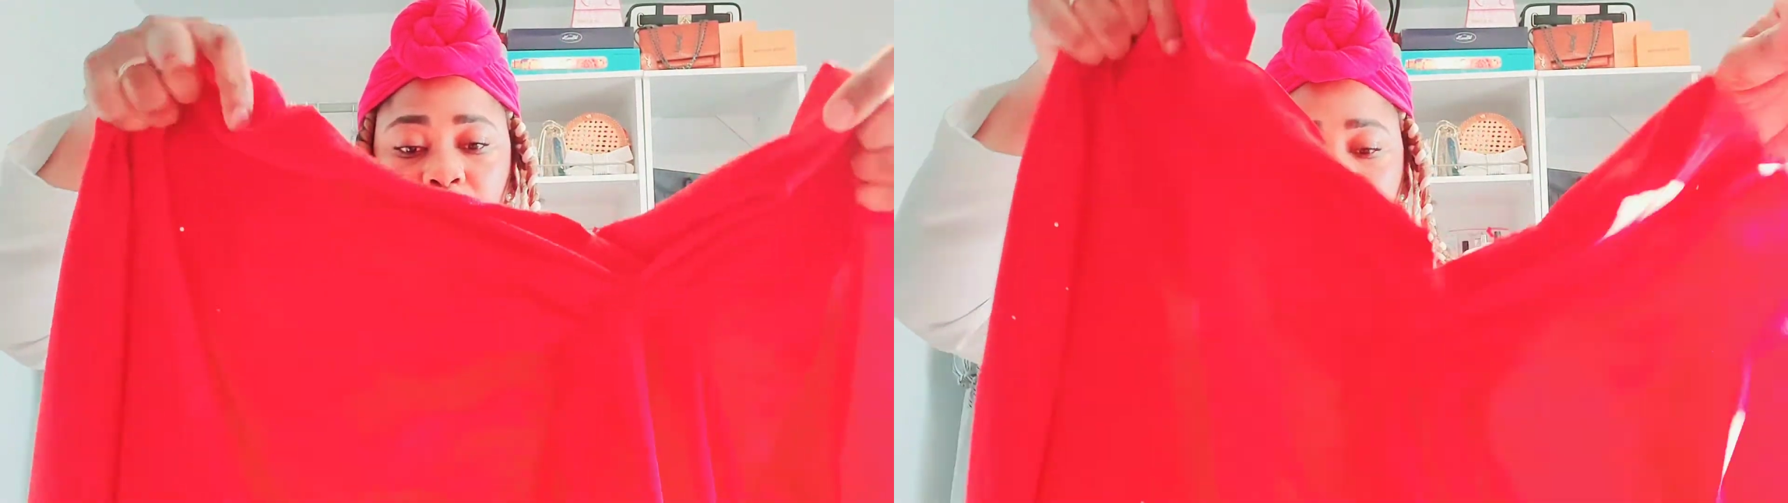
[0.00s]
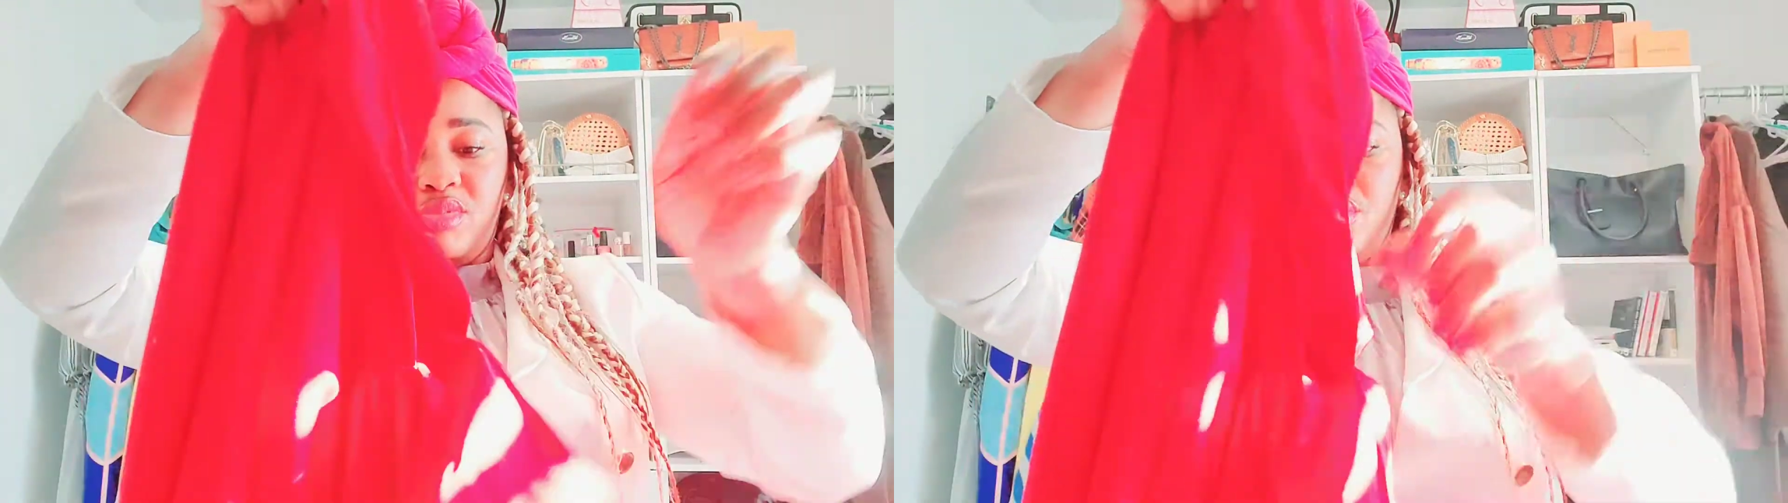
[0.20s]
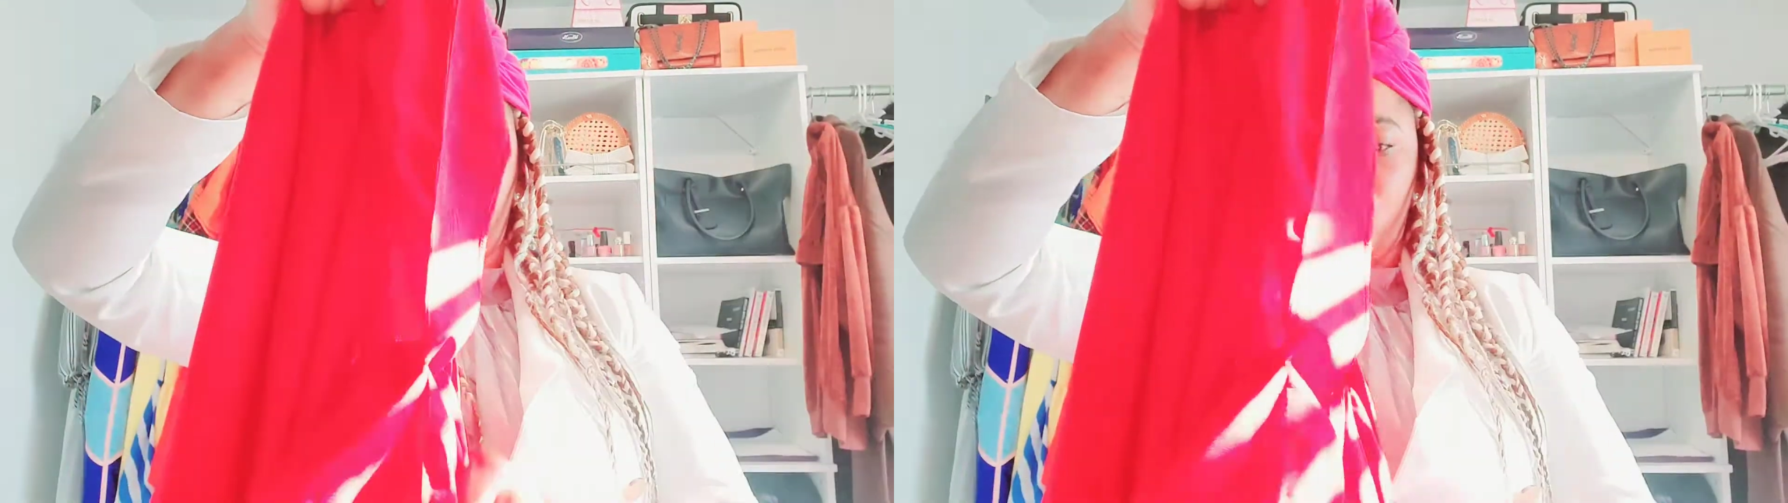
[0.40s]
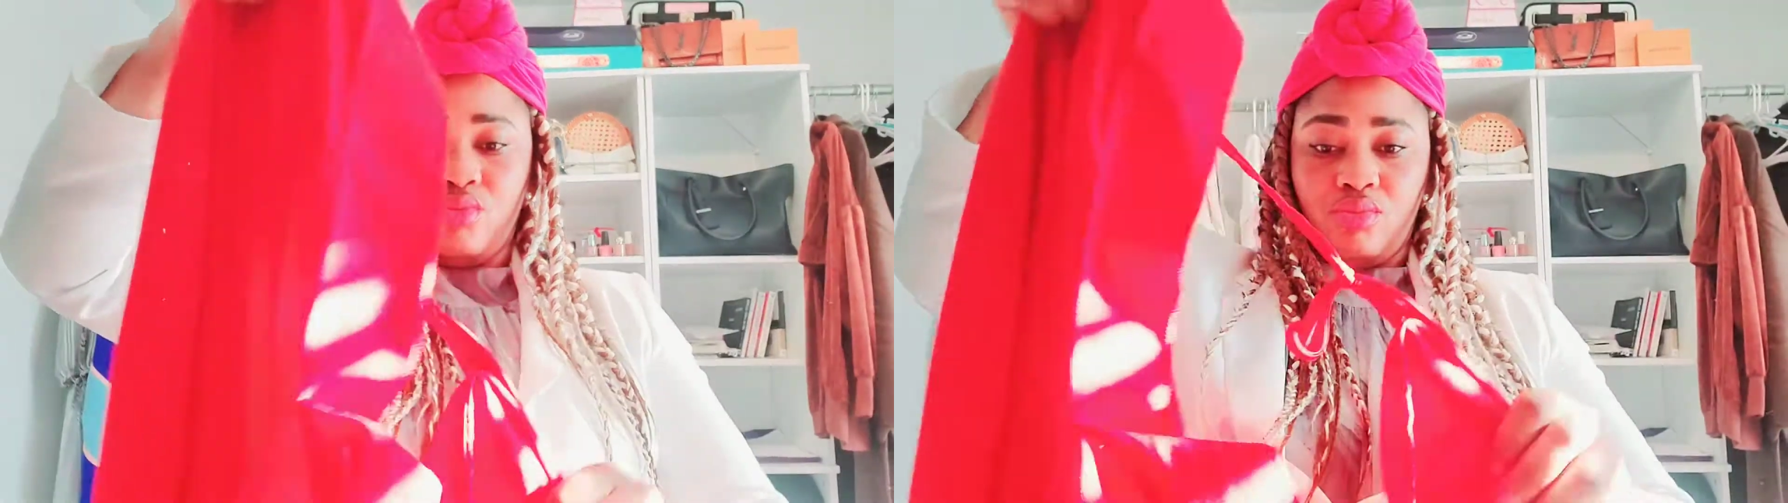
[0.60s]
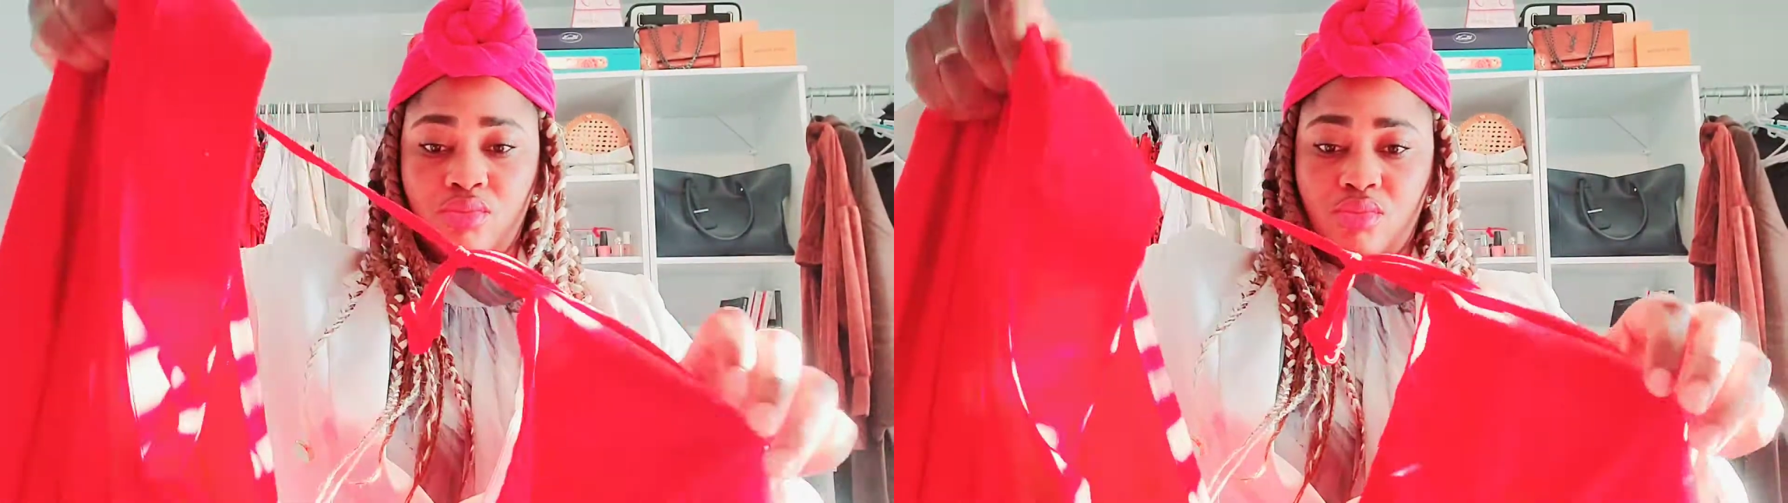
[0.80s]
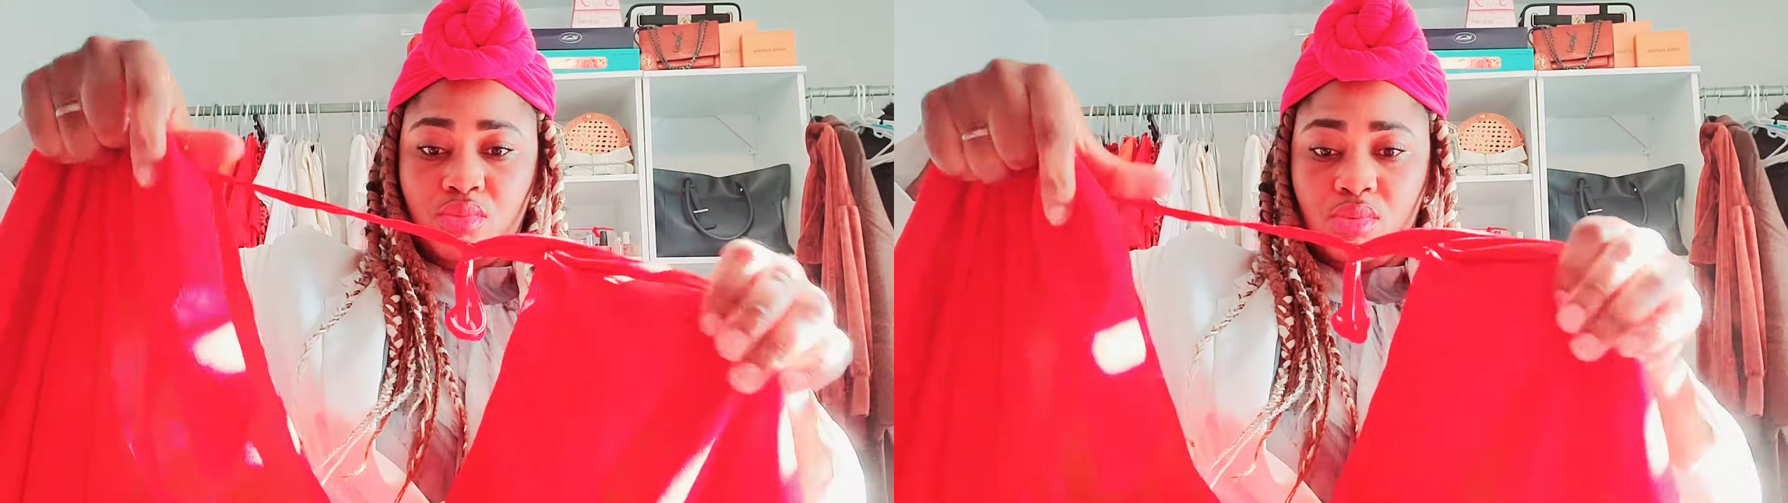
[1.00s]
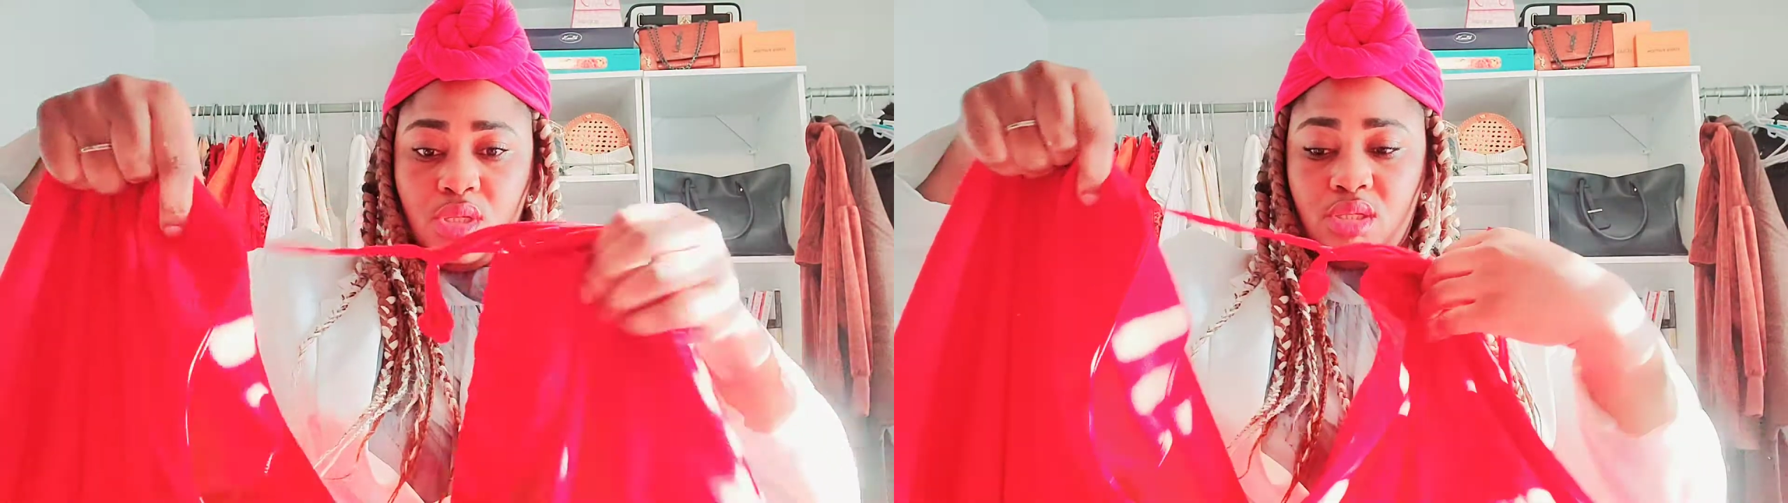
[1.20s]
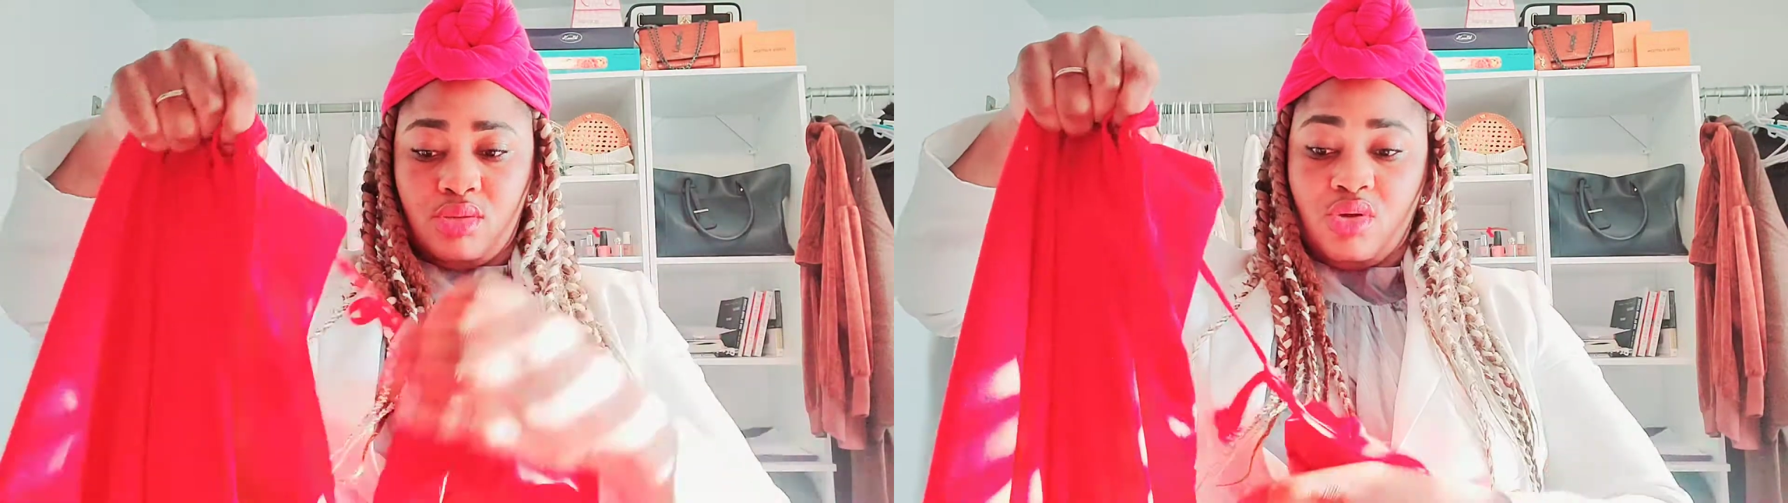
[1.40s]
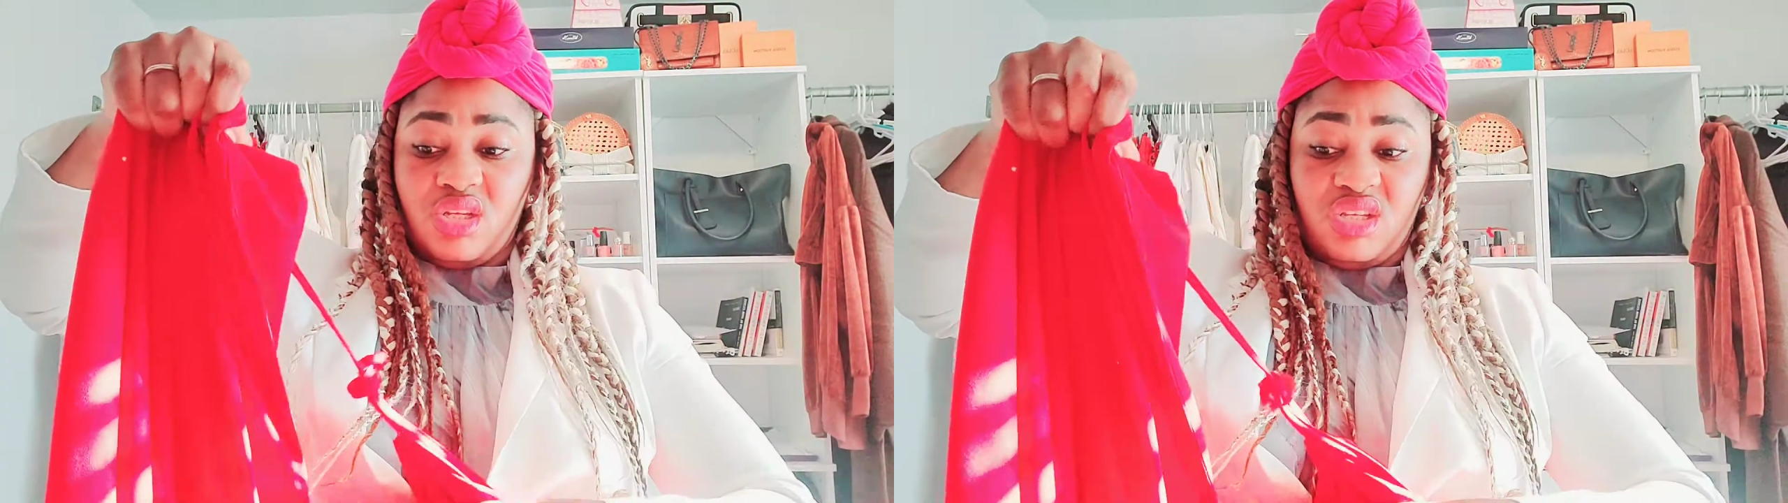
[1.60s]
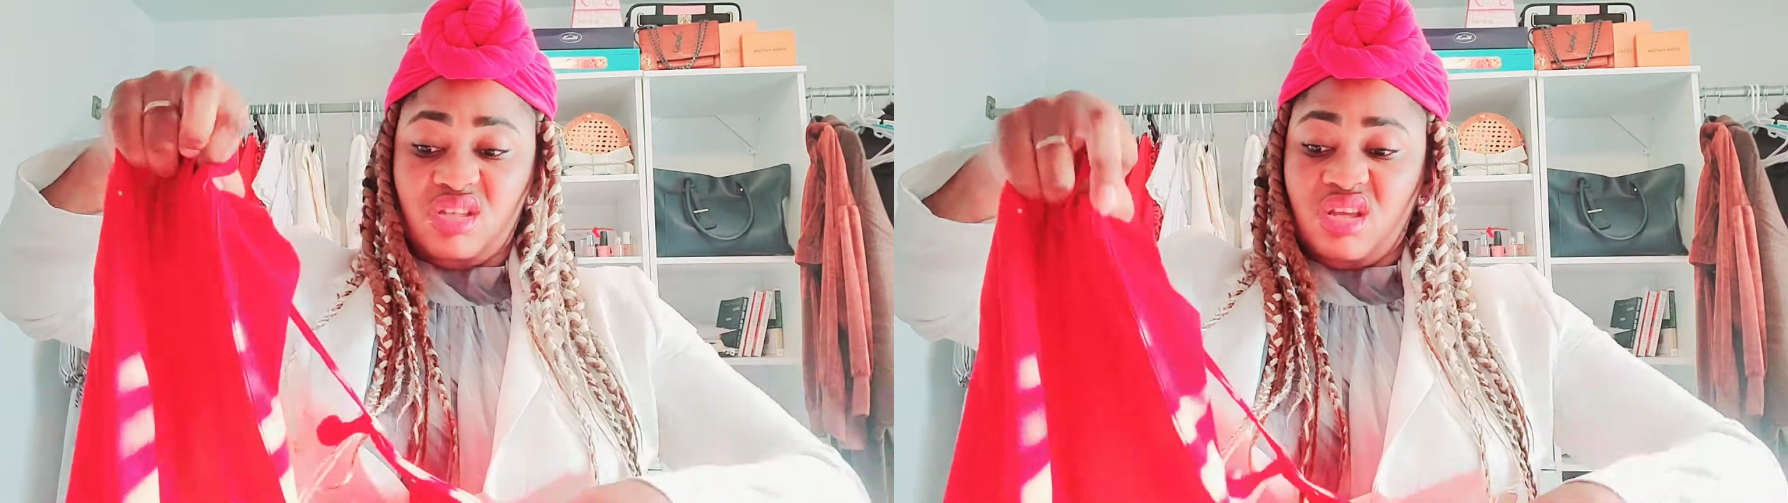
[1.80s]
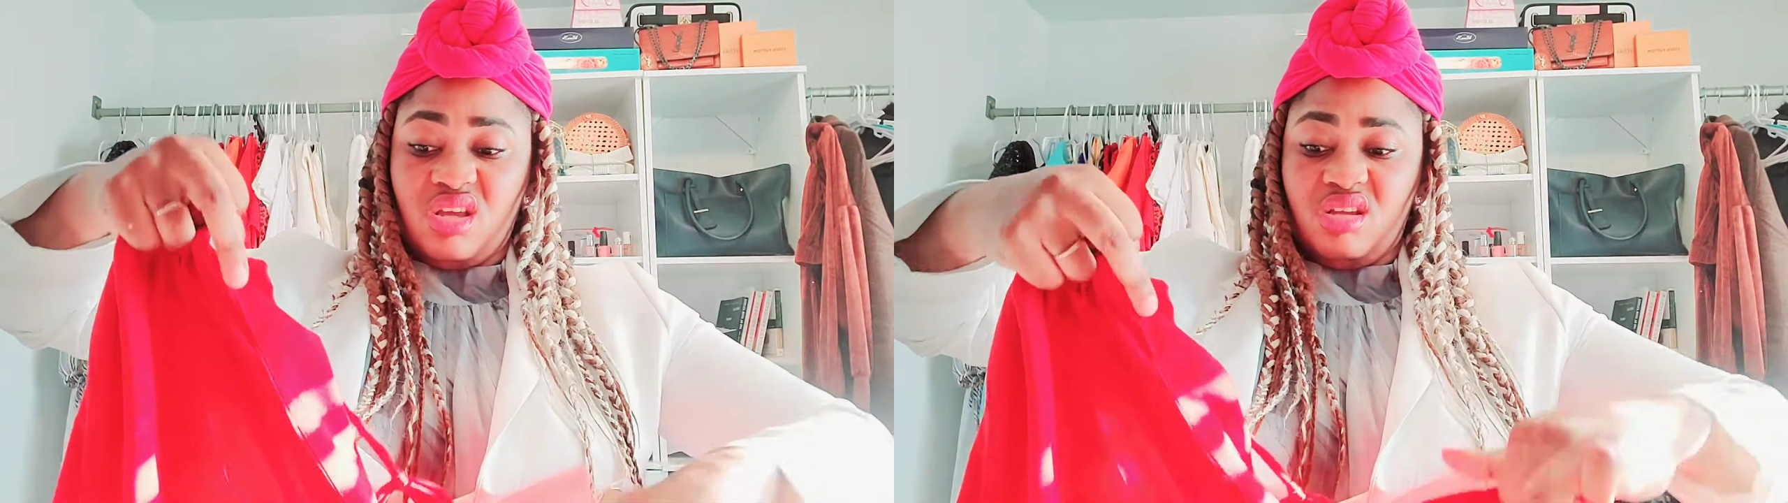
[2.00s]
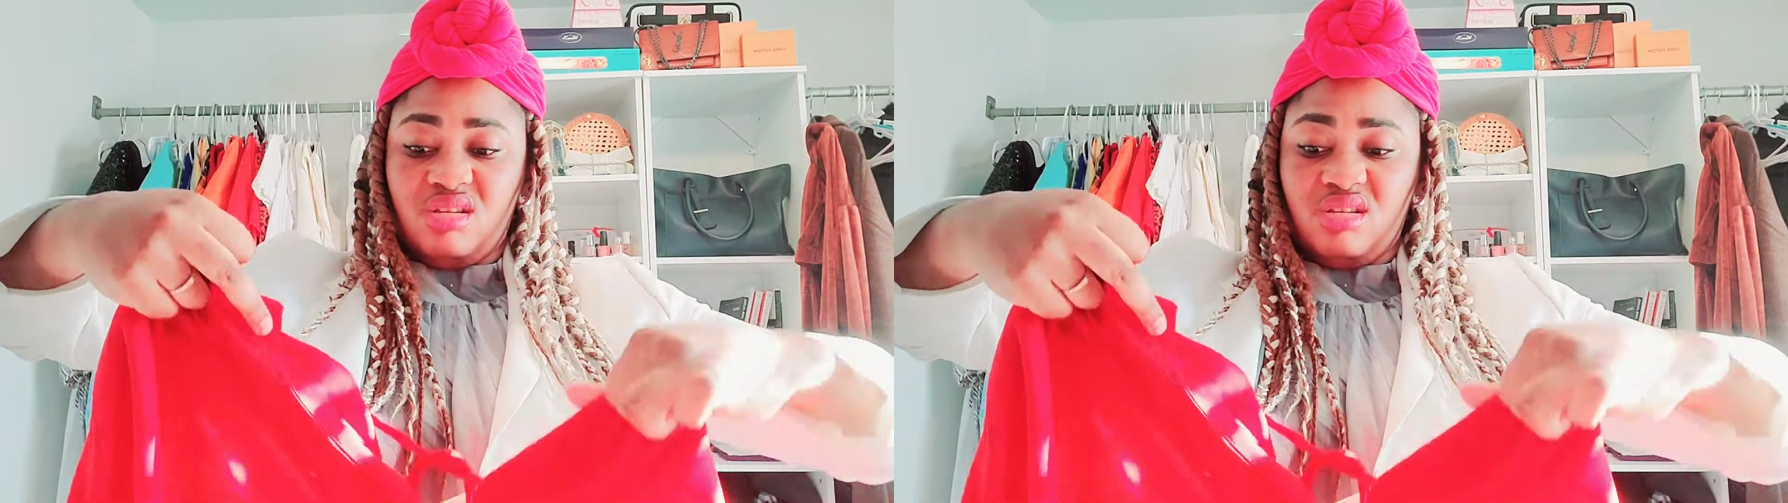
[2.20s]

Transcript: my people it's not easy eh?